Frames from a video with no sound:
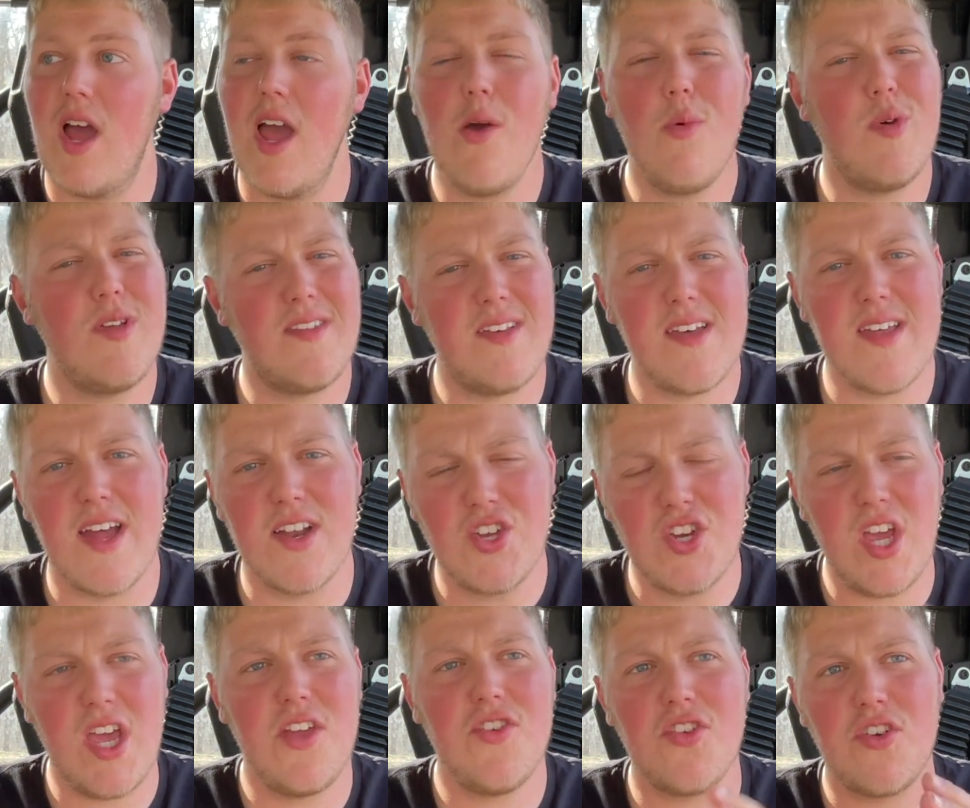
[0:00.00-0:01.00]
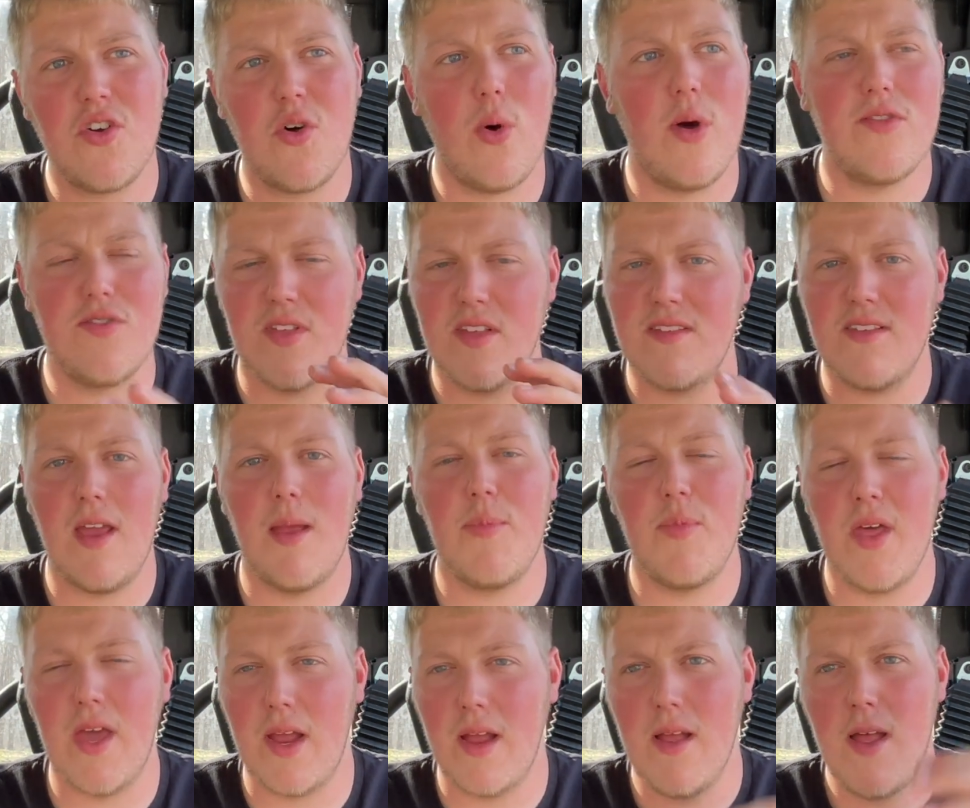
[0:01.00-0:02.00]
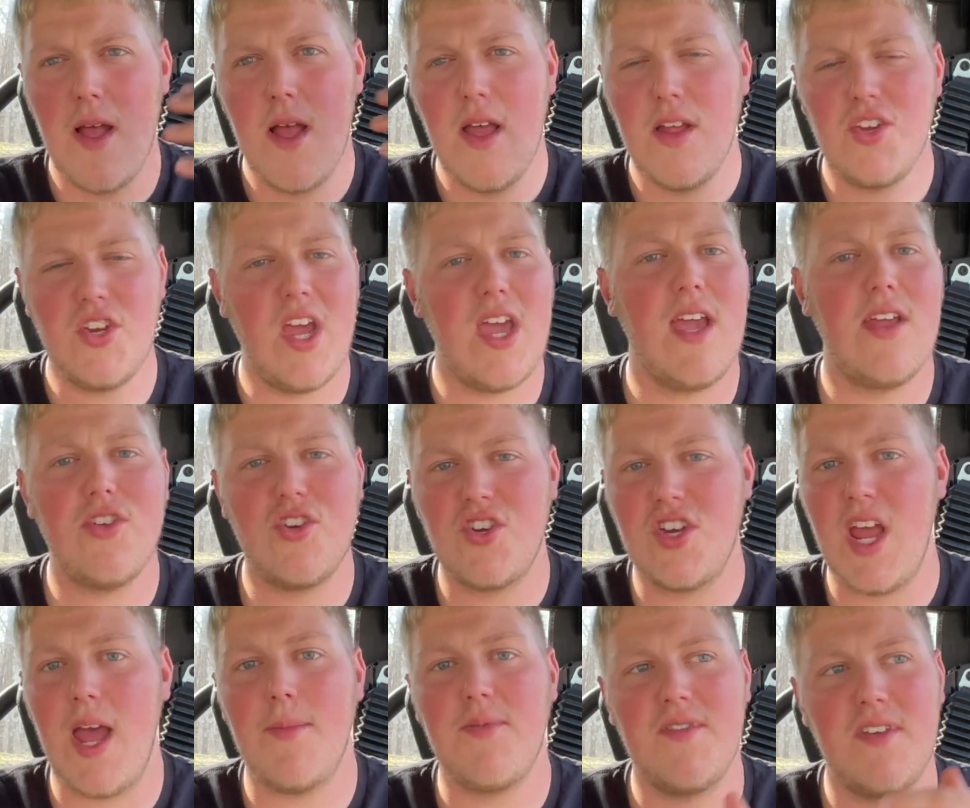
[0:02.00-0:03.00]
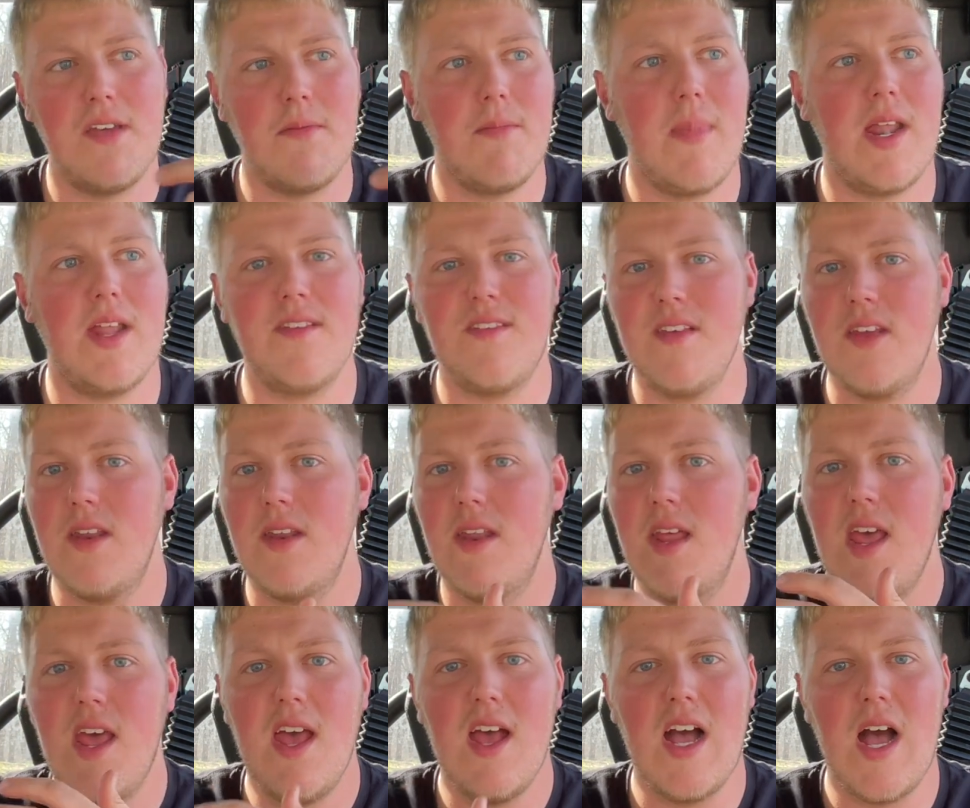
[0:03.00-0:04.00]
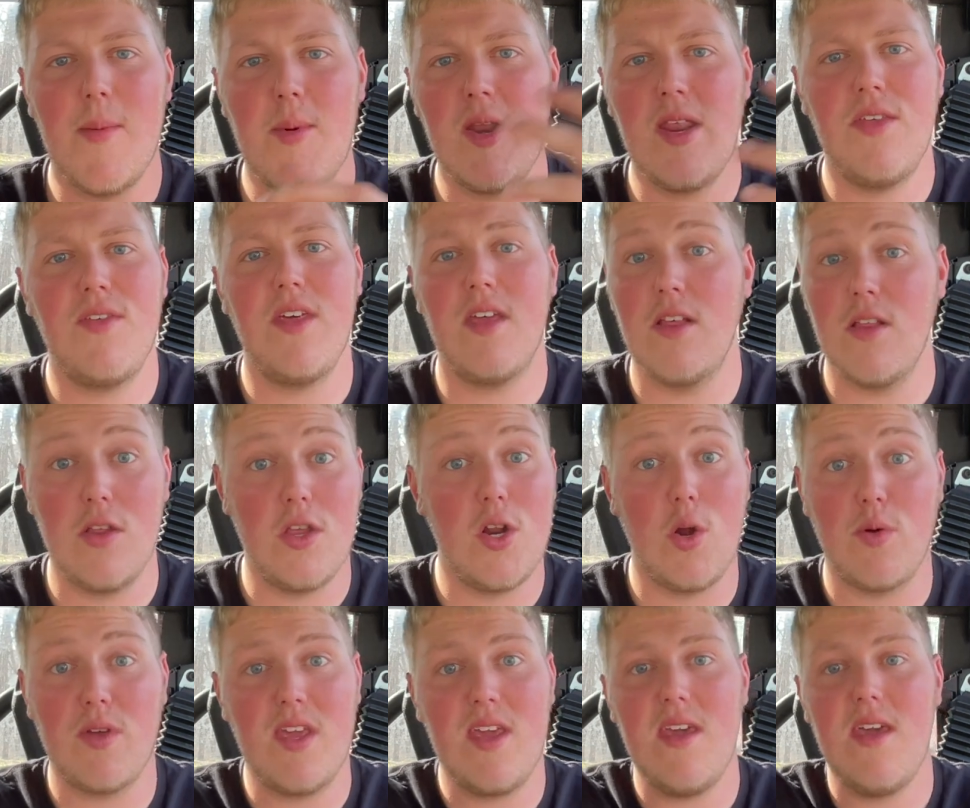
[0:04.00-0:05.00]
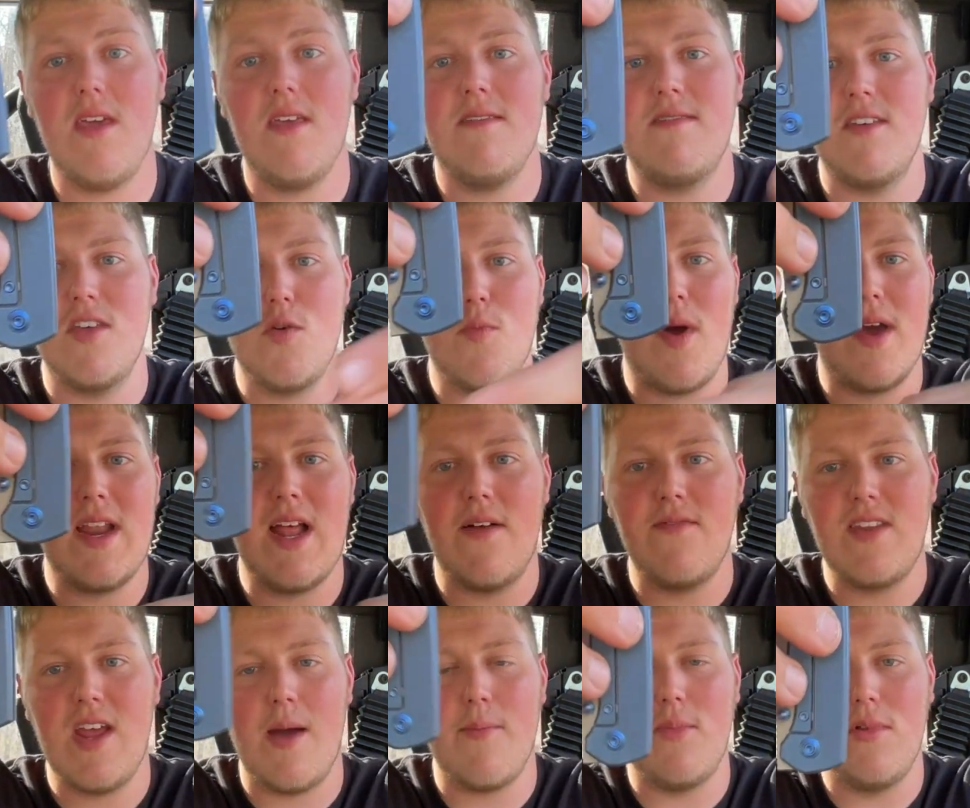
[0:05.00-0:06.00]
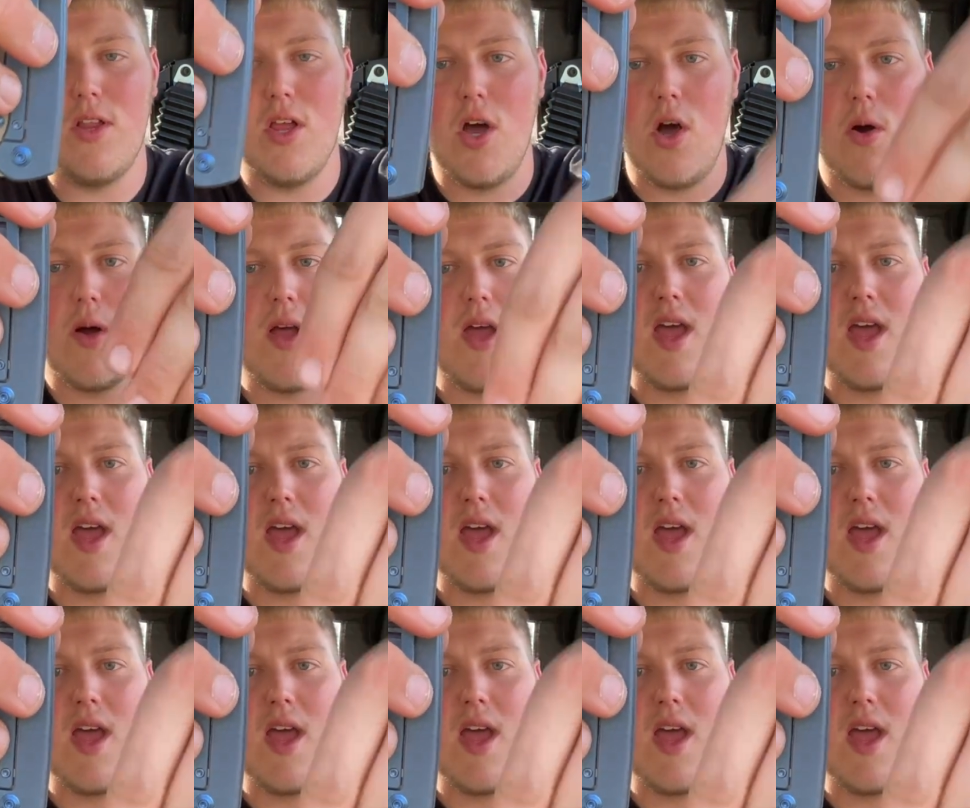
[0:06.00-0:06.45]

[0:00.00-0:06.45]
I always say that, change and coins are the same thing. Change, chapstick, medicine, um, anything, you know, keys that you might have down below.